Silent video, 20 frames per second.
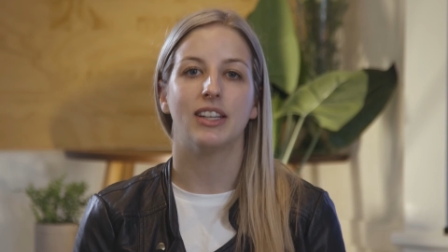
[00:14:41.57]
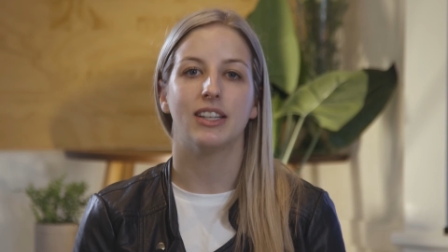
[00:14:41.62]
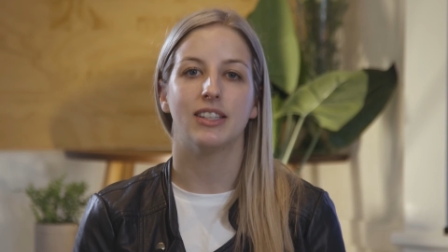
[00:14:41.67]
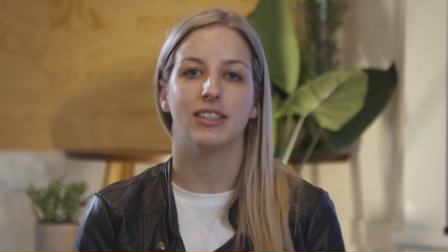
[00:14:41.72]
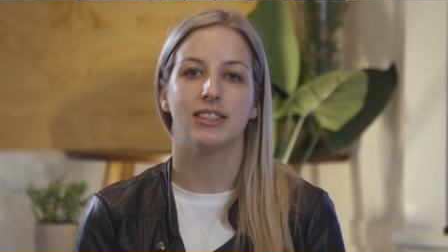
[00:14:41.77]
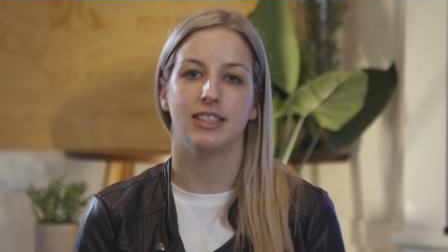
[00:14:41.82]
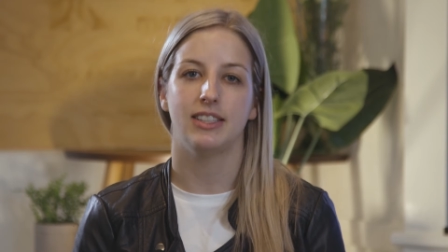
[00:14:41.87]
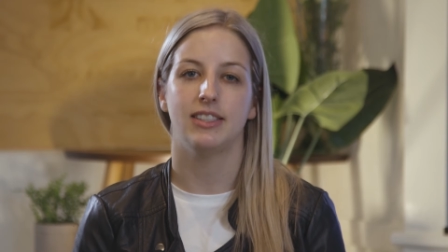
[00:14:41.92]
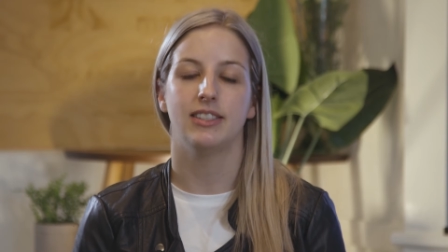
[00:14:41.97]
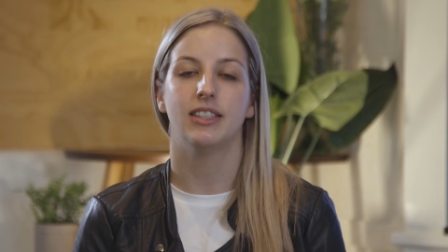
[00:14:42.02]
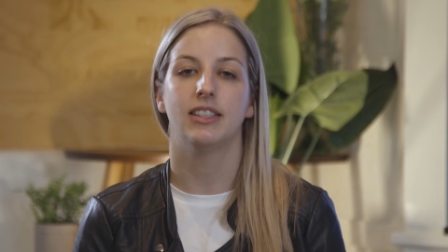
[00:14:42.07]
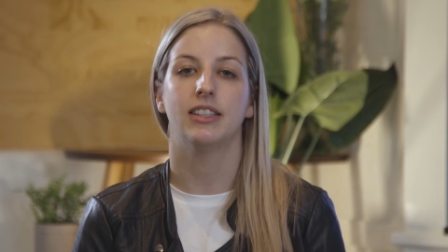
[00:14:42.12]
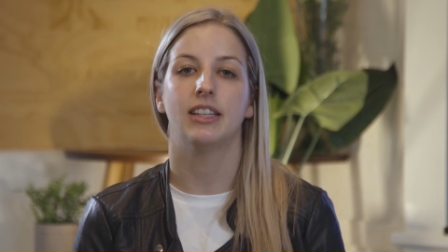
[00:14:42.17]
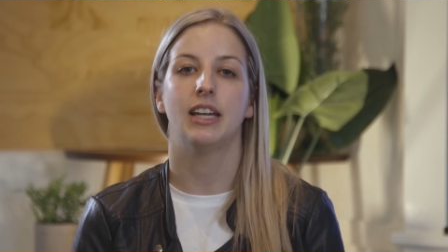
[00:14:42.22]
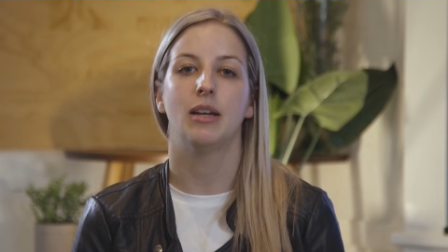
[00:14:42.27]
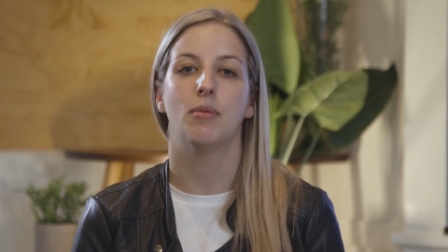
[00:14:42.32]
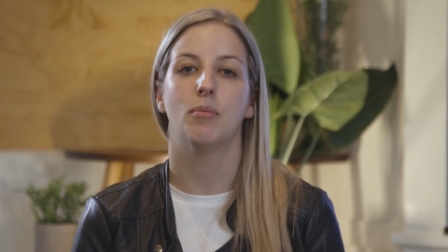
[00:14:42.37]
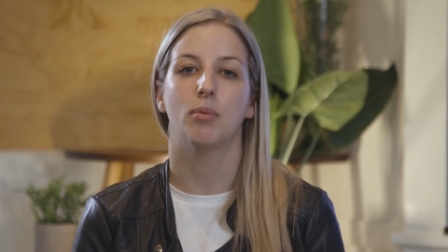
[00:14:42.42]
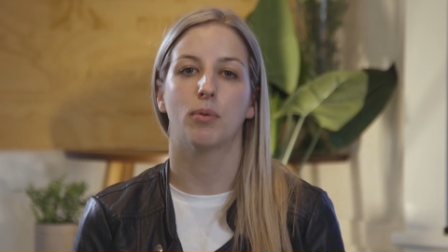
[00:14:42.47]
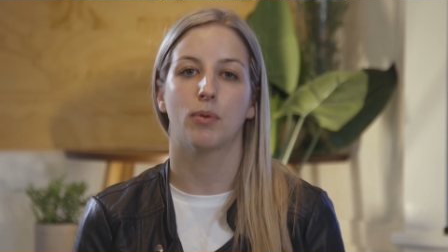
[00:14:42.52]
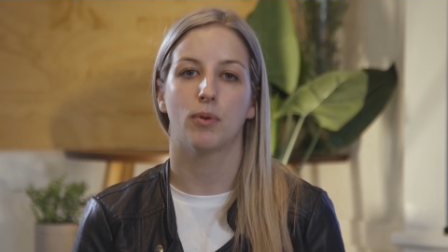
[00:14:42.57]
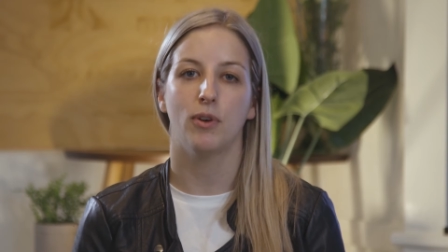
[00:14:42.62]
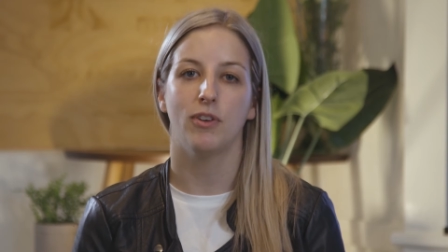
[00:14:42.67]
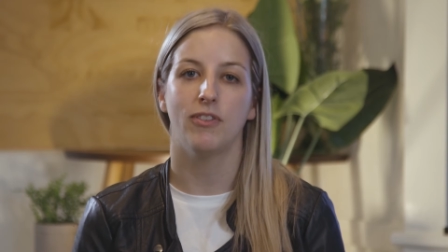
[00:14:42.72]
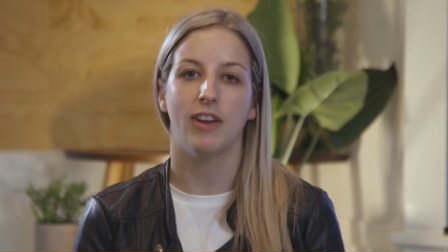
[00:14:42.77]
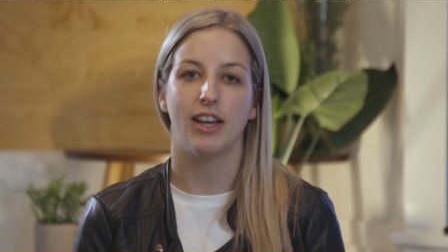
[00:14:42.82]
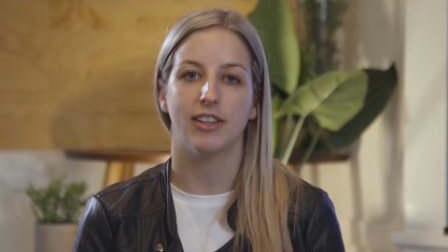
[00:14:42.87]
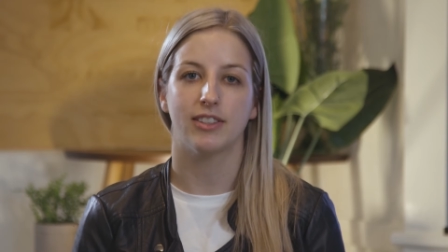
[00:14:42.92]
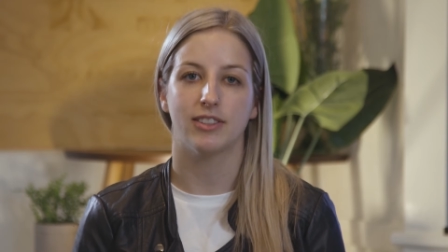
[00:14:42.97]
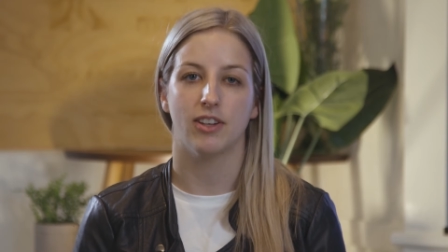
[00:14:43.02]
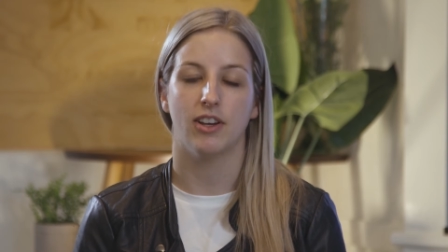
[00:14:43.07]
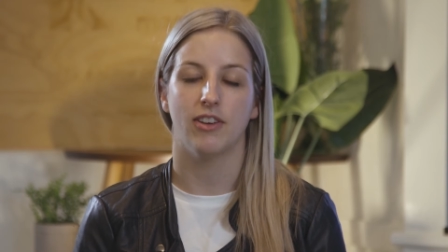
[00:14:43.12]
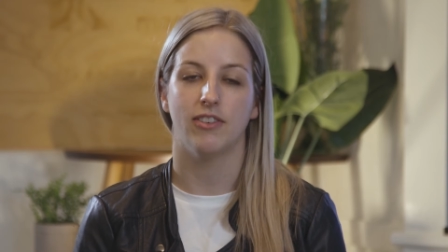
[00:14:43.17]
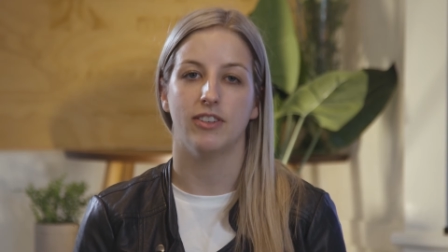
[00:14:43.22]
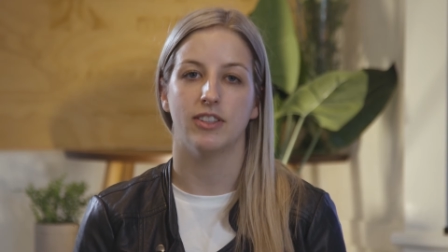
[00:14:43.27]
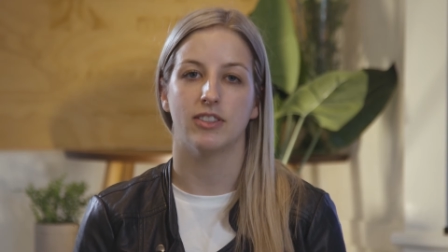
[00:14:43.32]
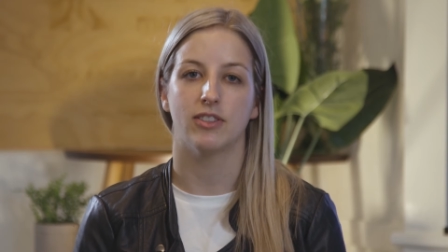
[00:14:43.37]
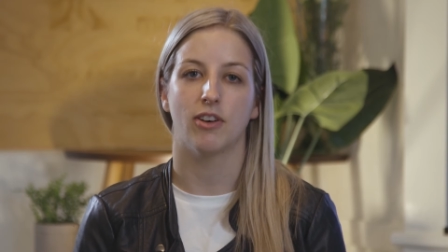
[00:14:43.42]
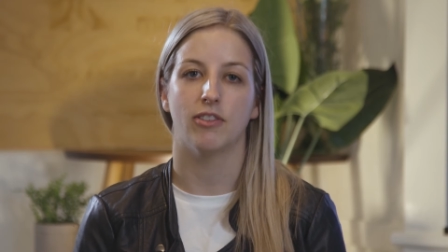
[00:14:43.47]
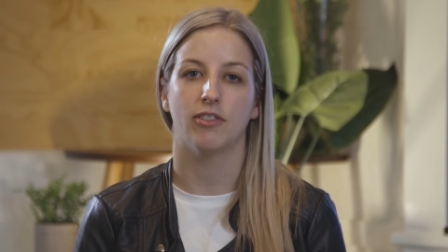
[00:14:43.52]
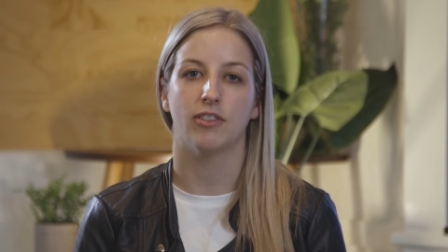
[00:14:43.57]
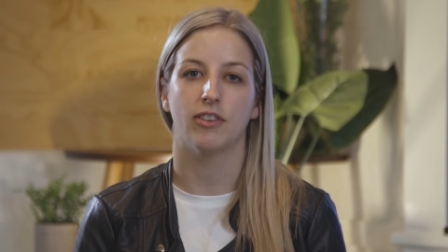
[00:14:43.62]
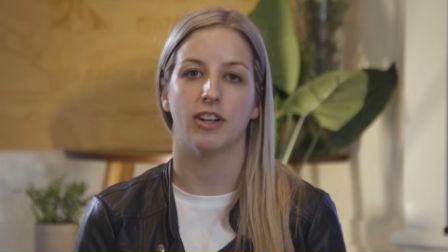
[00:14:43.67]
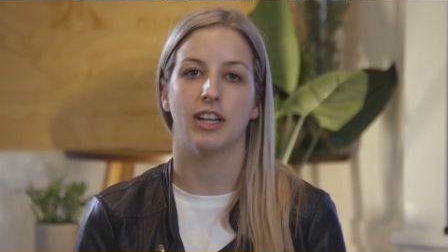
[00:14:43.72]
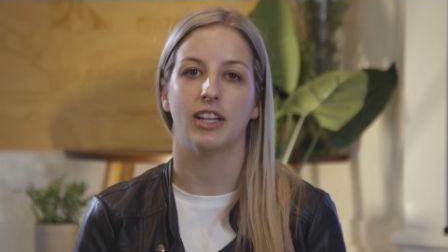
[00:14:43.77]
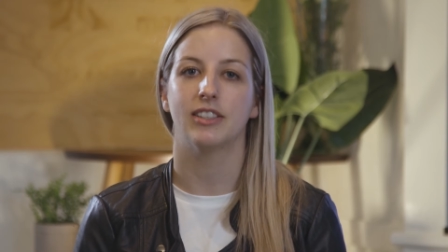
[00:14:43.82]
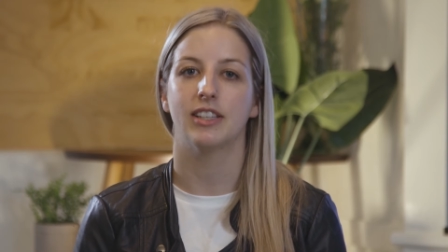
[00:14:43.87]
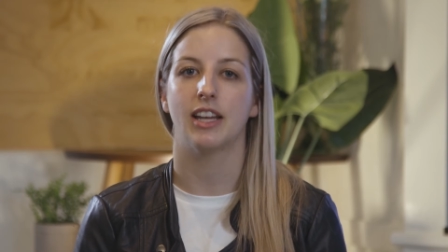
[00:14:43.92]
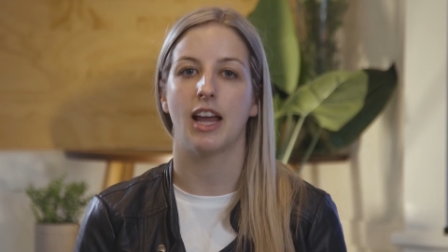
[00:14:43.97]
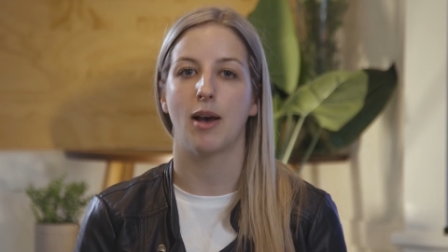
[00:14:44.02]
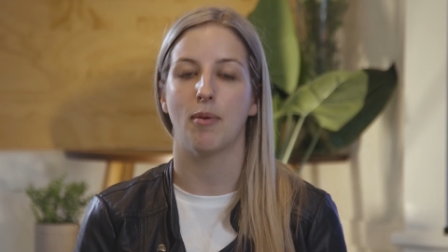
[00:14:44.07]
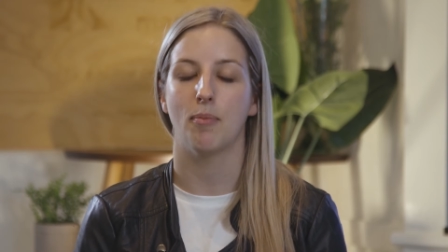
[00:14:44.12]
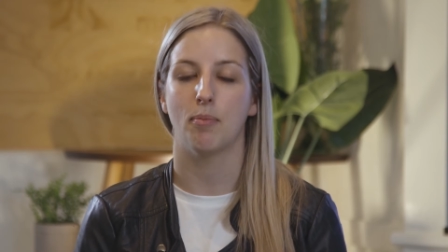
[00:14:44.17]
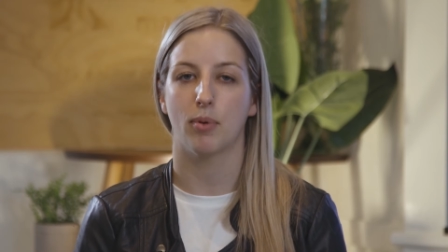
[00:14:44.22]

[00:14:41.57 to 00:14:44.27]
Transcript: consistently improve our service offerings and our